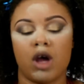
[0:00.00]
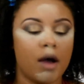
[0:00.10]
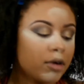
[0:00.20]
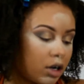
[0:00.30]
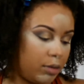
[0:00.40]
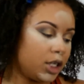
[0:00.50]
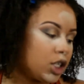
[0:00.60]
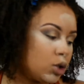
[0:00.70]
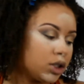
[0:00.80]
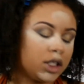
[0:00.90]
I'm going to be
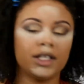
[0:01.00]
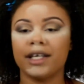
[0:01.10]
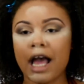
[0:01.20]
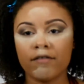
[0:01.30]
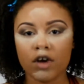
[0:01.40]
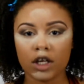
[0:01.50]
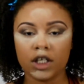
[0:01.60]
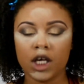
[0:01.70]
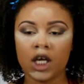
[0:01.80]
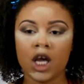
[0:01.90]
using the Kat Von
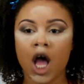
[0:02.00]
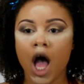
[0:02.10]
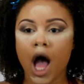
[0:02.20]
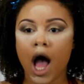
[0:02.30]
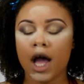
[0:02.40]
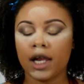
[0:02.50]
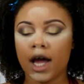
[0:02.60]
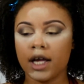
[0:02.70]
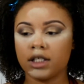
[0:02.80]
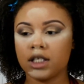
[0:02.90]
D
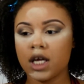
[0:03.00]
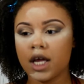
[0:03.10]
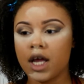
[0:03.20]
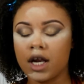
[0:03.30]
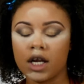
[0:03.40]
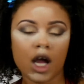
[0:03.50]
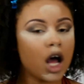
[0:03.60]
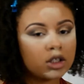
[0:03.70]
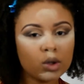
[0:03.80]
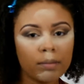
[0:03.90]
Highlight and
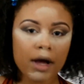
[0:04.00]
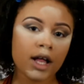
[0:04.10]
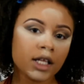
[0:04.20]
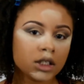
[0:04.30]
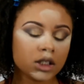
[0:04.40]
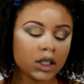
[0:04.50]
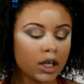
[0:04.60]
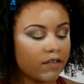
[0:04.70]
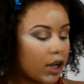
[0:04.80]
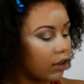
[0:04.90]
Contour Palette,
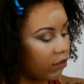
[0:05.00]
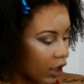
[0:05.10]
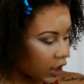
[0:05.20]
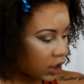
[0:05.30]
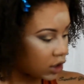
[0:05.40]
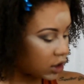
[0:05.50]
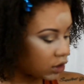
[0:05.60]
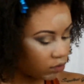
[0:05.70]
if I can find it.